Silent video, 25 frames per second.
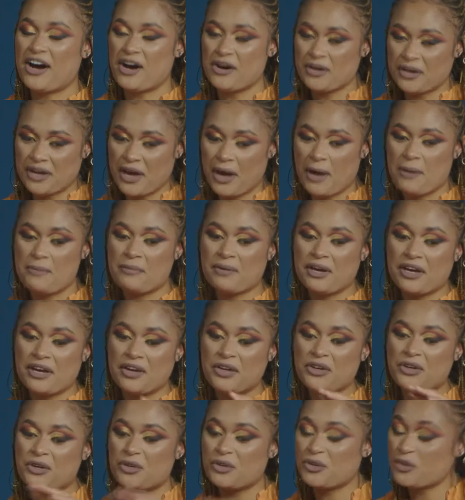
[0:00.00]
Okay,
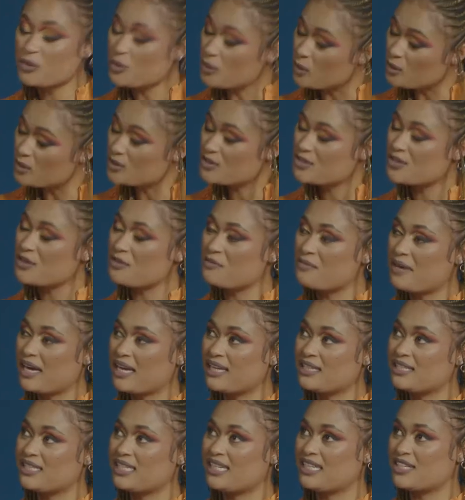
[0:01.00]
but you also
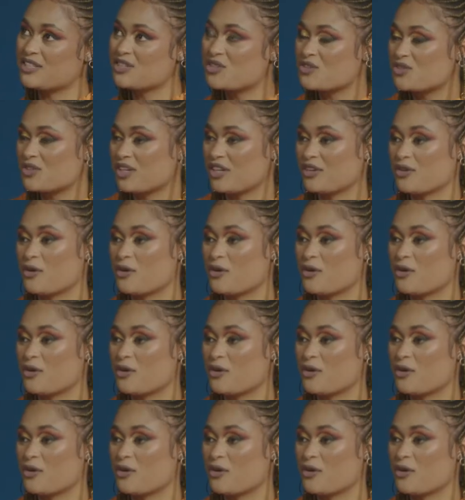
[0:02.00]
made history,